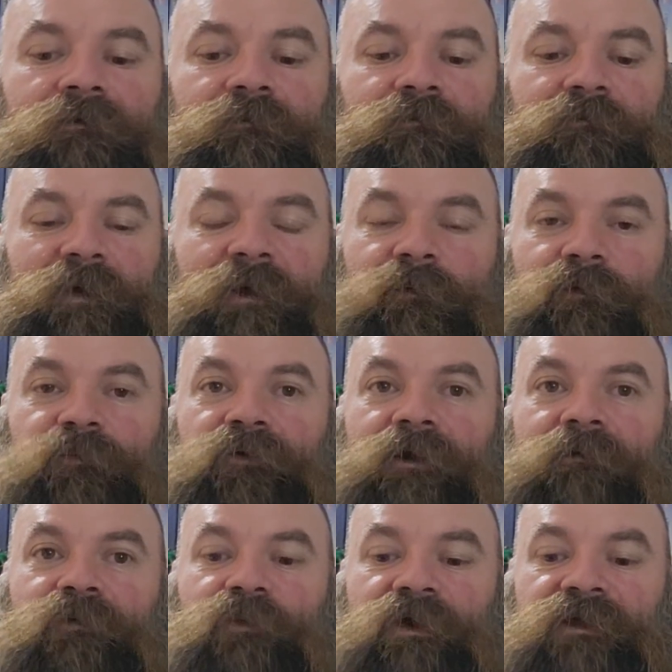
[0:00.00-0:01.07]
People
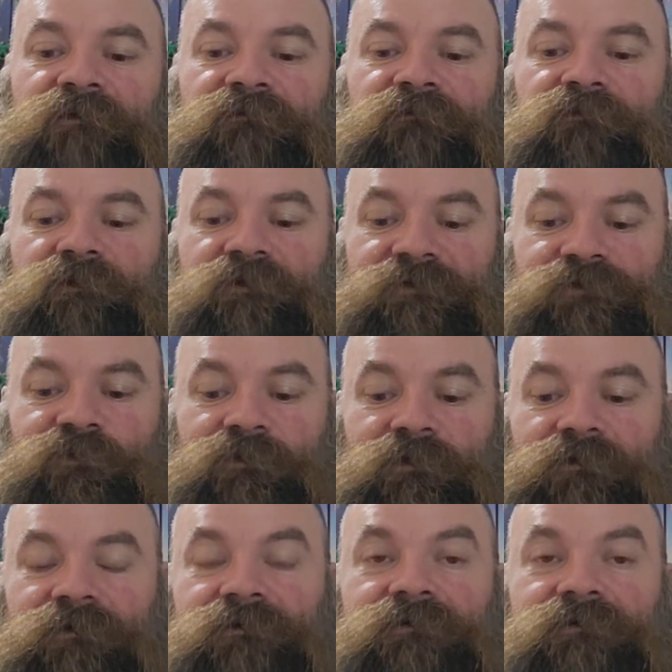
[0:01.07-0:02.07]
probably waiting for this one.